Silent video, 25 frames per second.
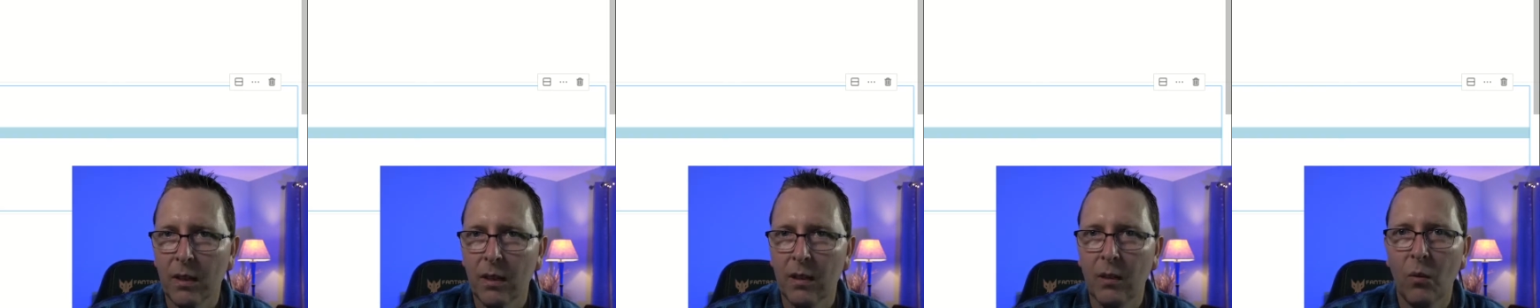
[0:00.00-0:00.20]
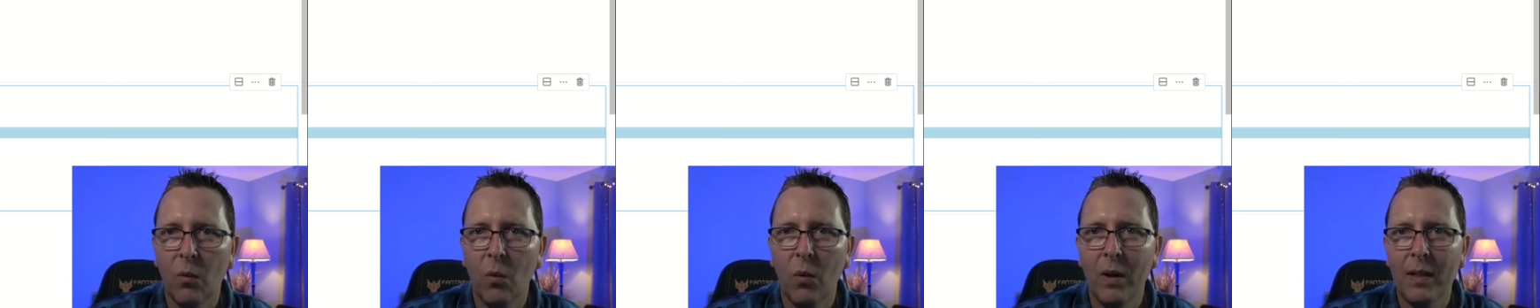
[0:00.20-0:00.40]

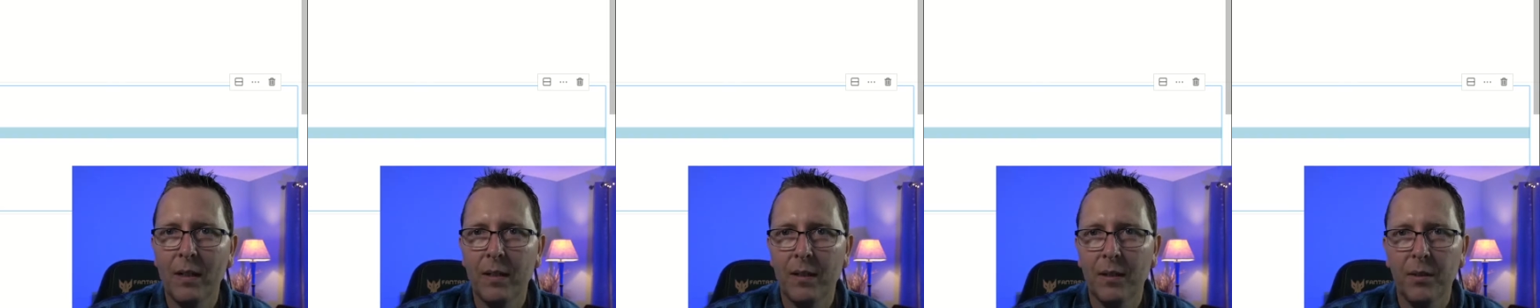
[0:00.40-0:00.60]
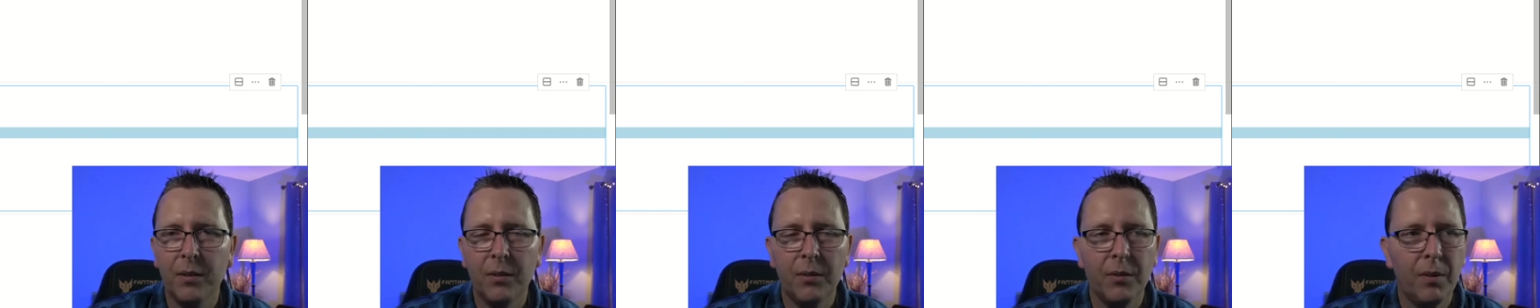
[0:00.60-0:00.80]
went
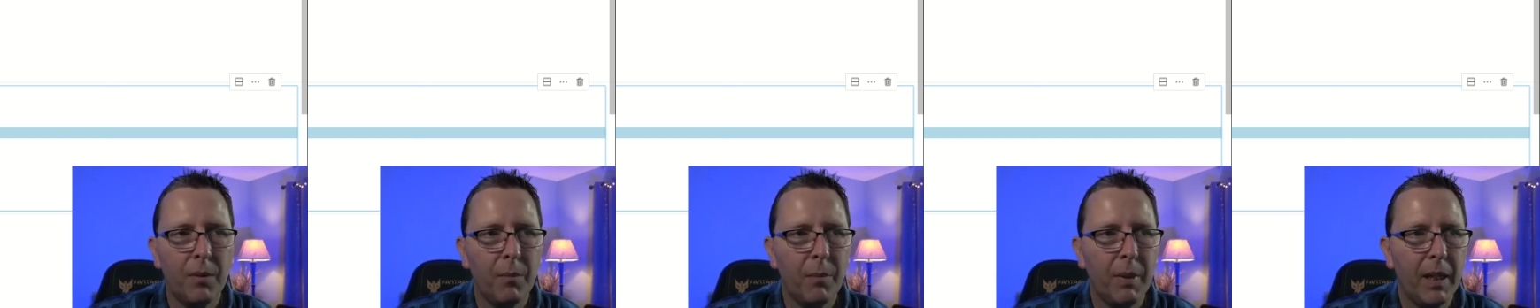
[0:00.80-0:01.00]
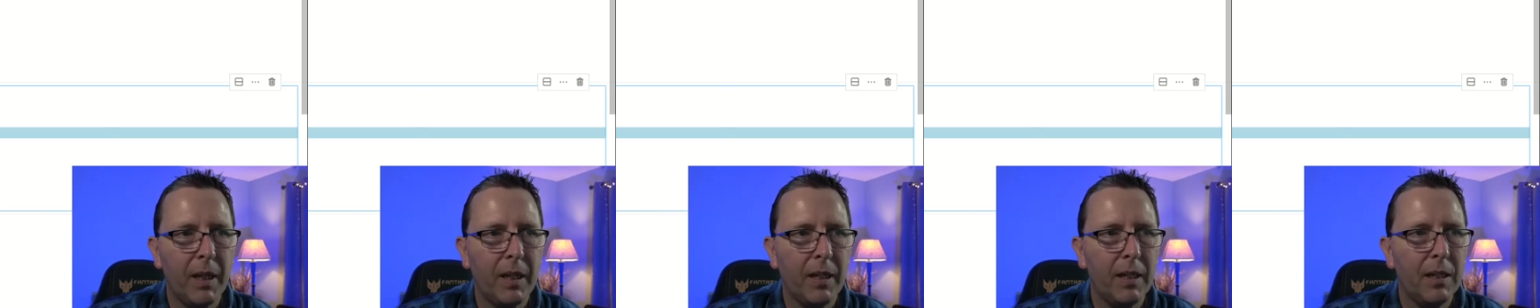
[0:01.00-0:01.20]
to the
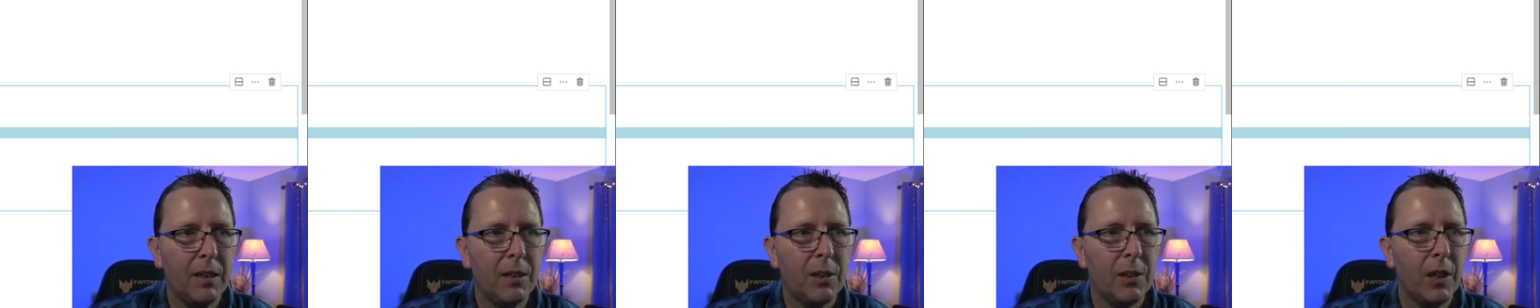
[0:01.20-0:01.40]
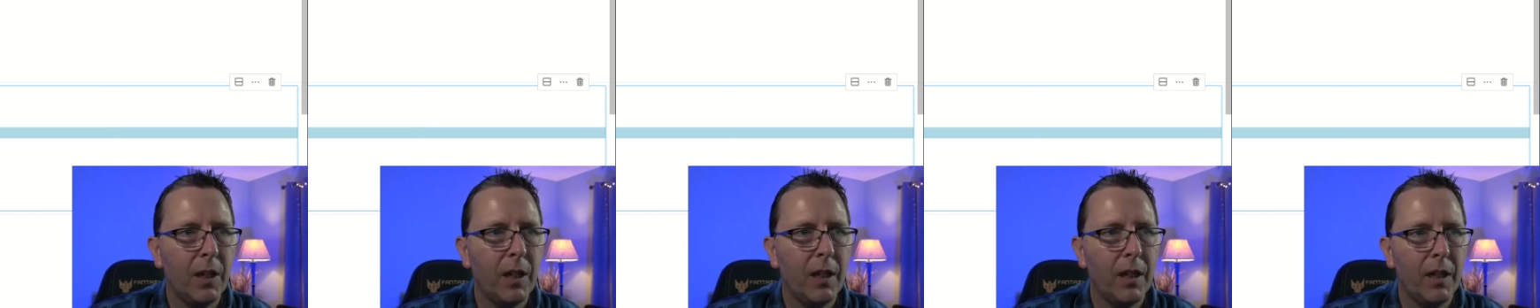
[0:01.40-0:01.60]

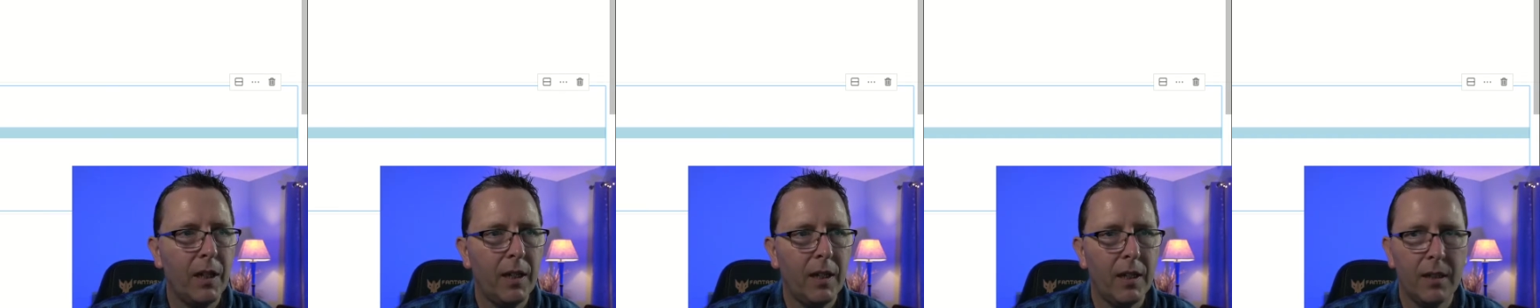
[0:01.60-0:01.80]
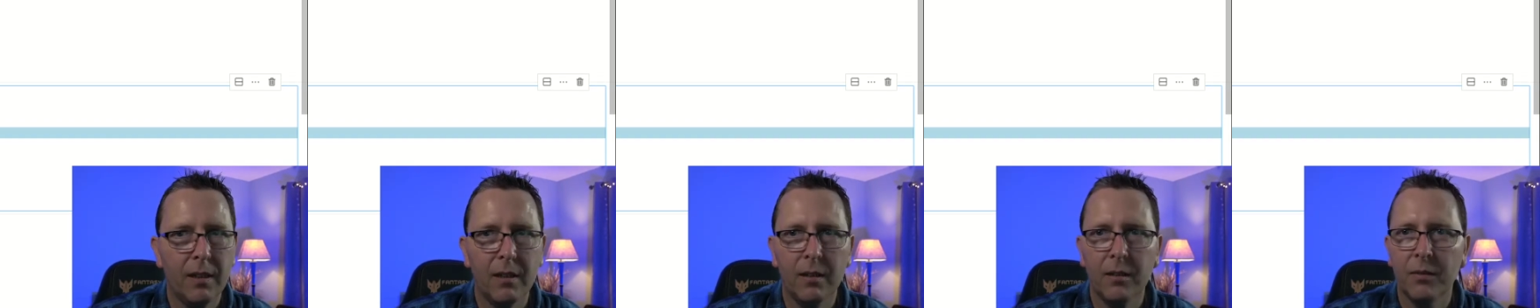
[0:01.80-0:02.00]
page,
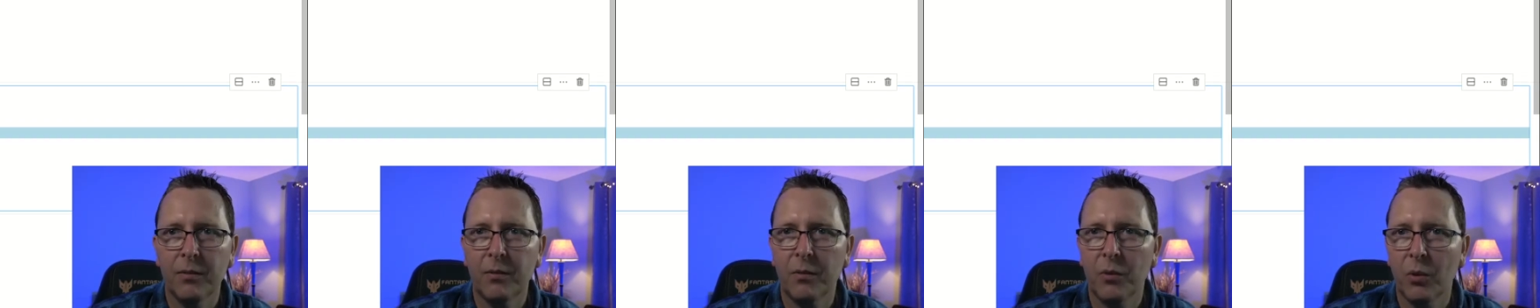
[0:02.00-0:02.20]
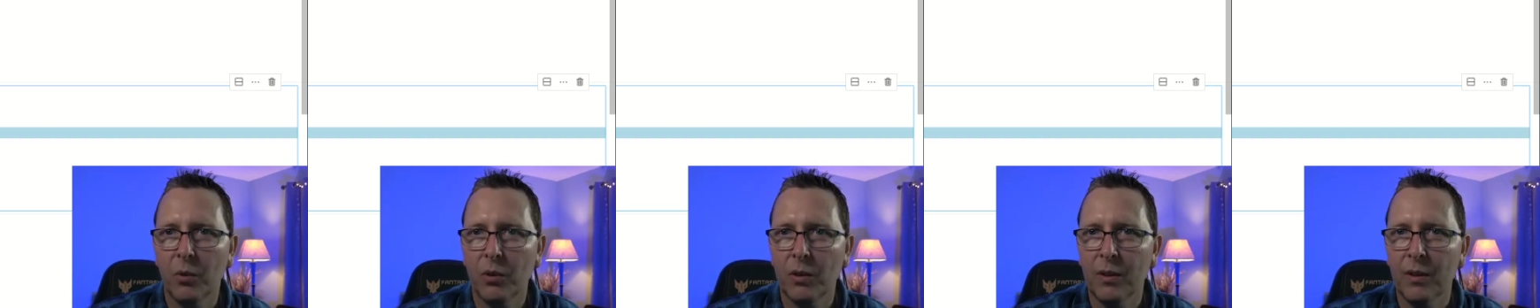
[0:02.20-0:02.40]
and of
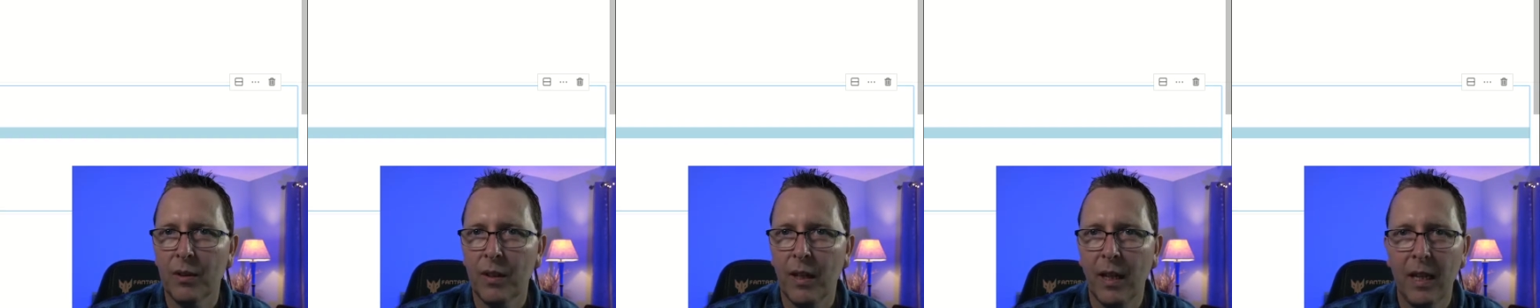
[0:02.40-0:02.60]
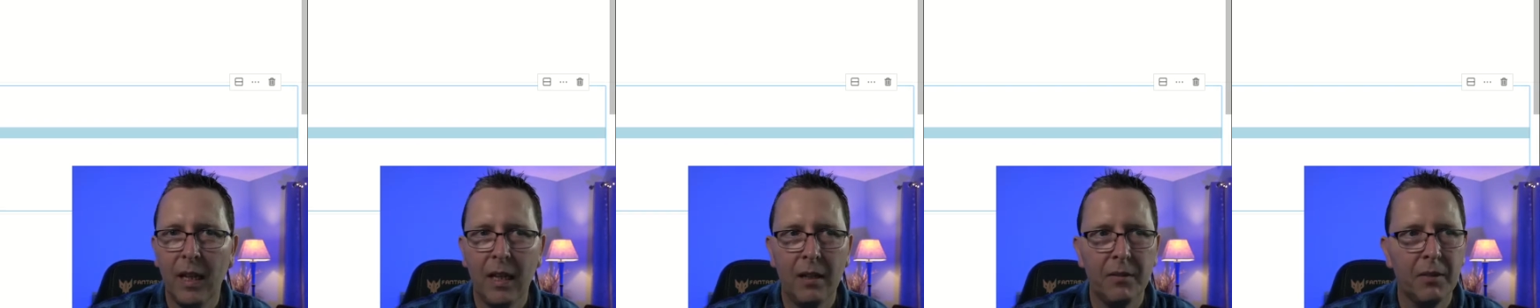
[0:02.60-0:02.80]
course
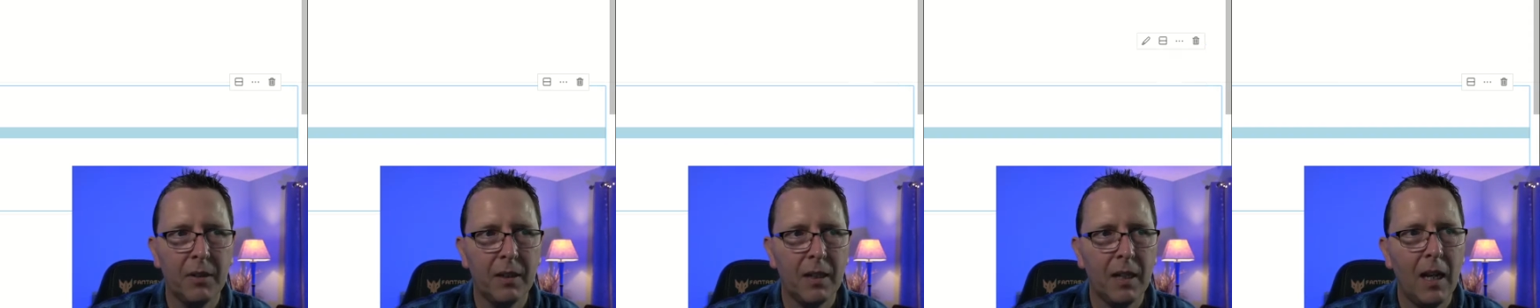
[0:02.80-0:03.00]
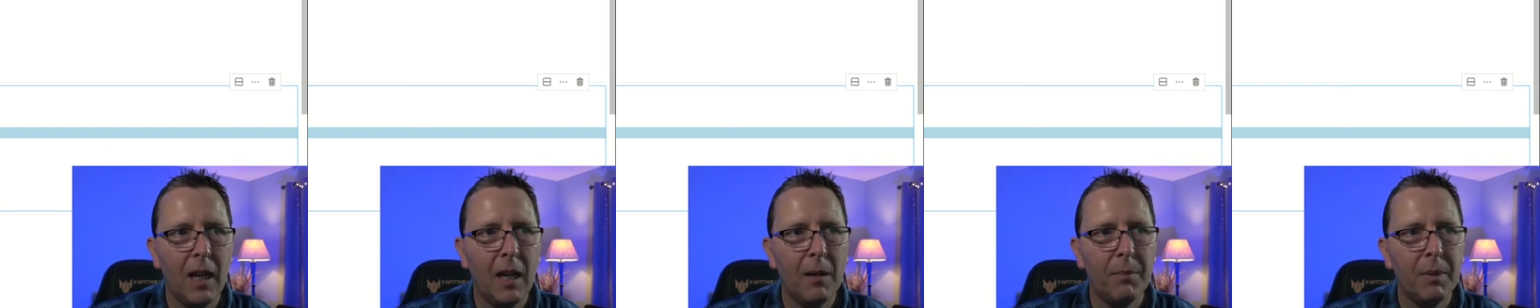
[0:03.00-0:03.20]
they have a
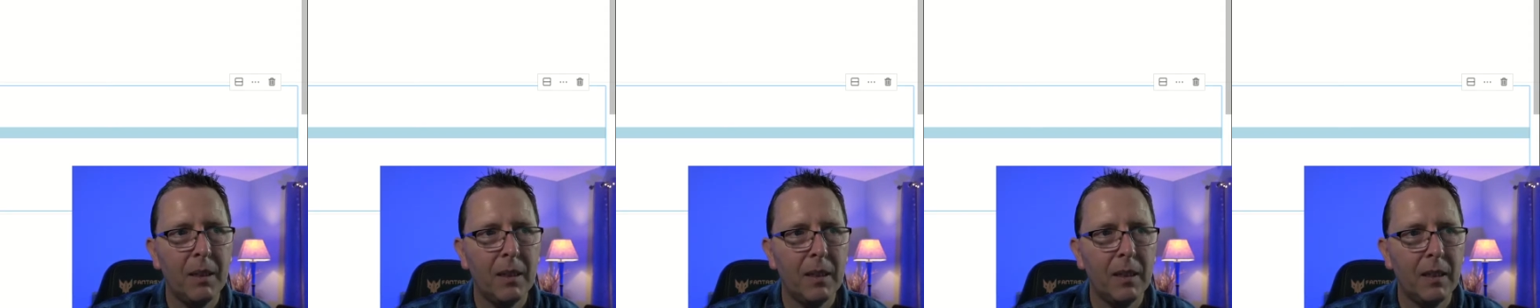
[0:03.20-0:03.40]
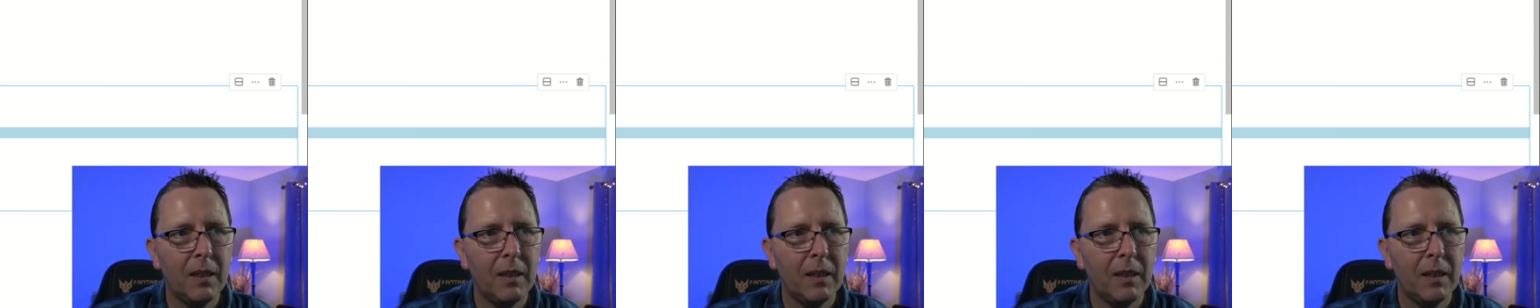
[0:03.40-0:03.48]
copy